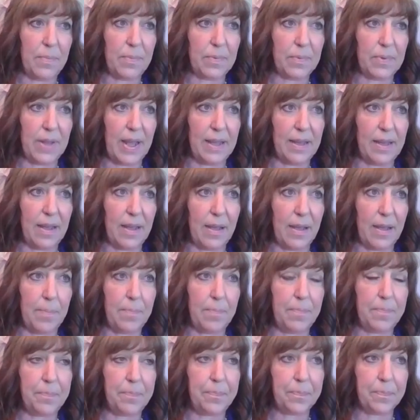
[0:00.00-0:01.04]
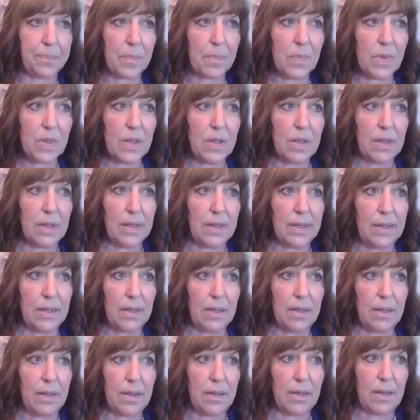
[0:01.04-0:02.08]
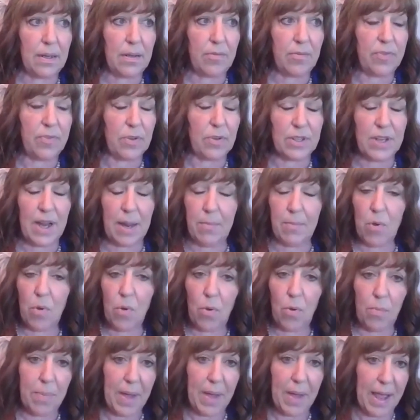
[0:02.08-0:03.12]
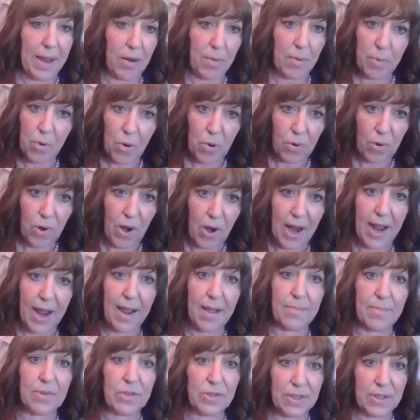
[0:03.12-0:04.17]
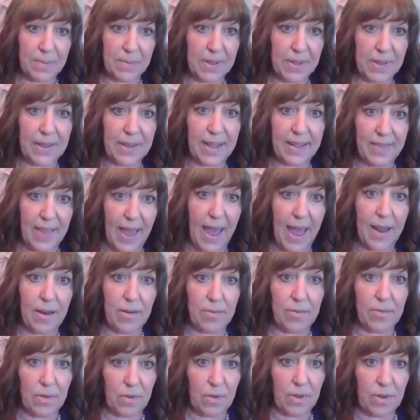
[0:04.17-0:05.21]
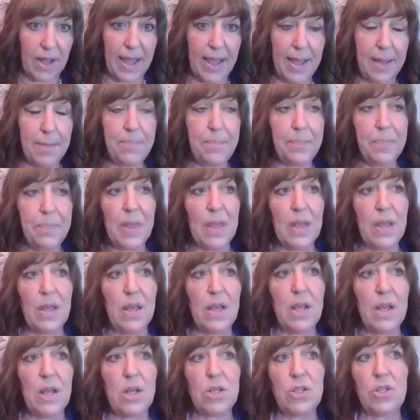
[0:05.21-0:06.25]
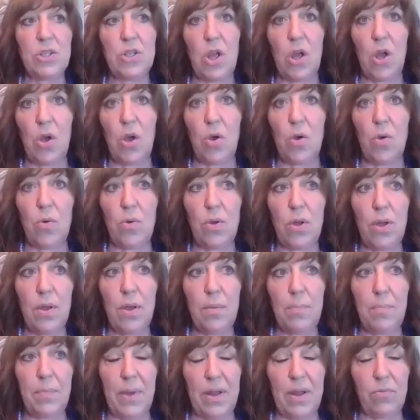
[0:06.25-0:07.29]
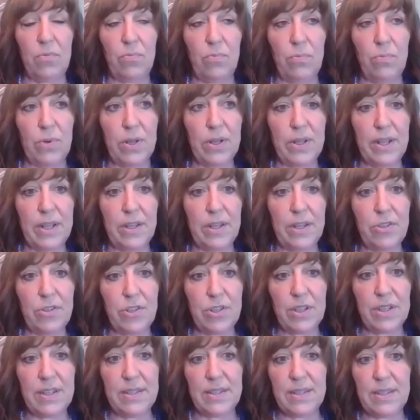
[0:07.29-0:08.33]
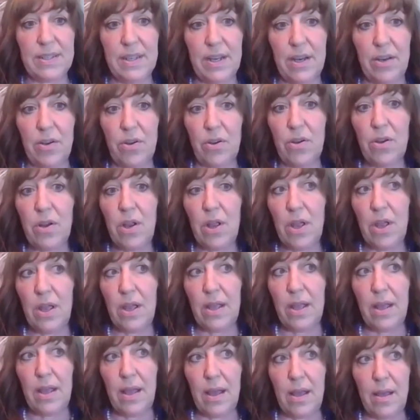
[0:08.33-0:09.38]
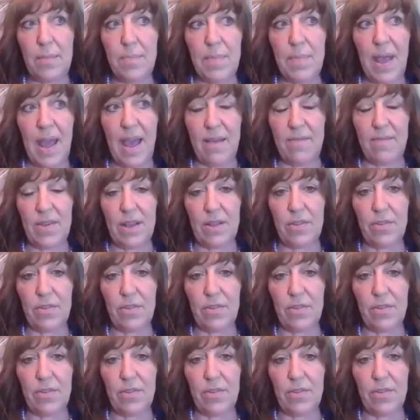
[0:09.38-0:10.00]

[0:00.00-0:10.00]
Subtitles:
like a first-time home buyer program or something like that. Okay, so but really you should consider having